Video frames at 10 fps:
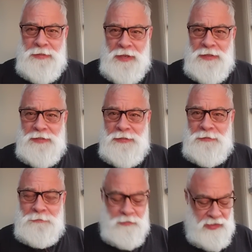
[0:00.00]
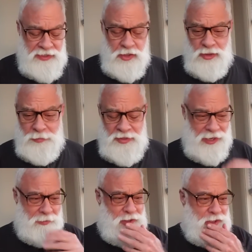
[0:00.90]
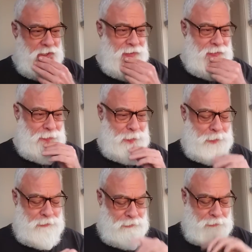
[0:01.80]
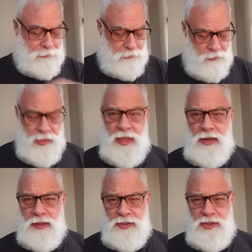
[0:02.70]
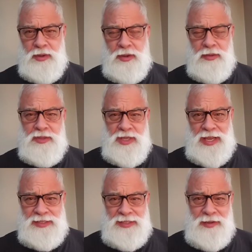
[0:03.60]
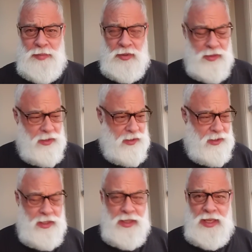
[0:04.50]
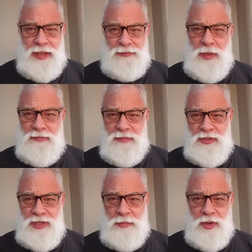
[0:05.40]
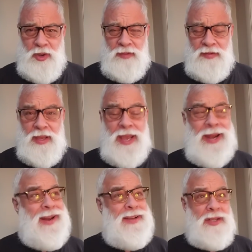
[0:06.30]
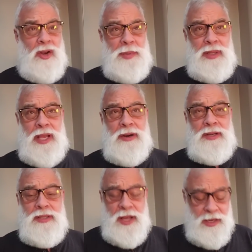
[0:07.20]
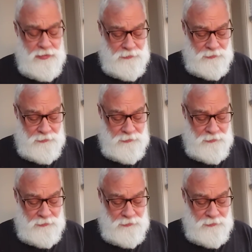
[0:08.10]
Nice, as it drips down my chin. Get a little too enthusiastic about having my first cup of coffee, and it is a little bit later today.